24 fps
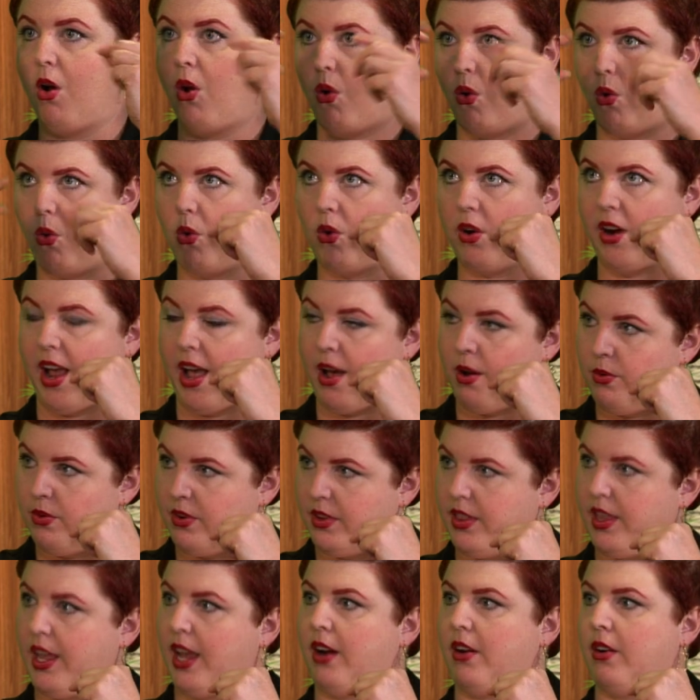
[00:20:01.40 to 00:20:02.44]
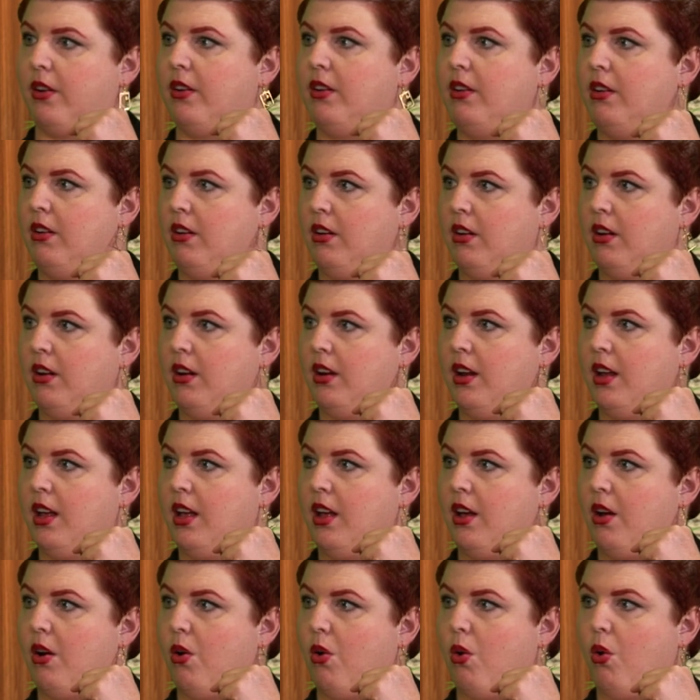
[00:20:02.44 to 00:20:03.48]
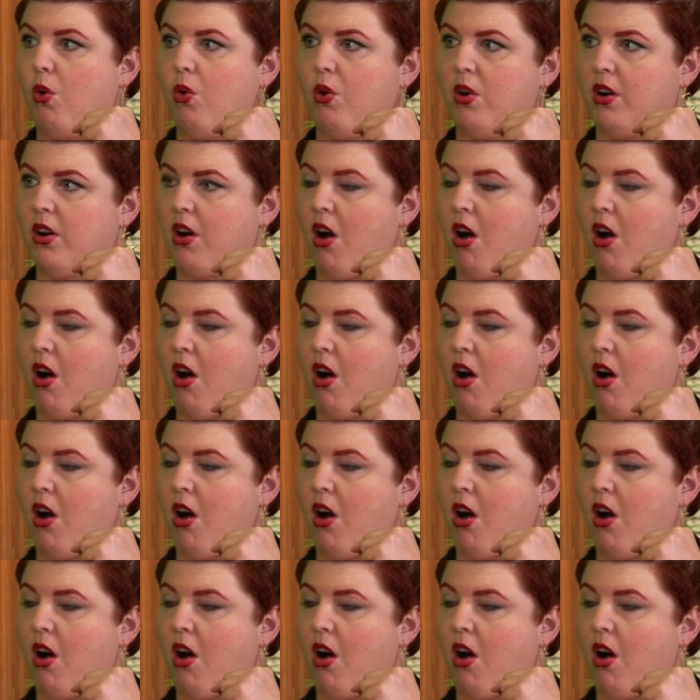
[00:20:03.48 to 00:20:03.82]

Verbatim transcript: Or out there, or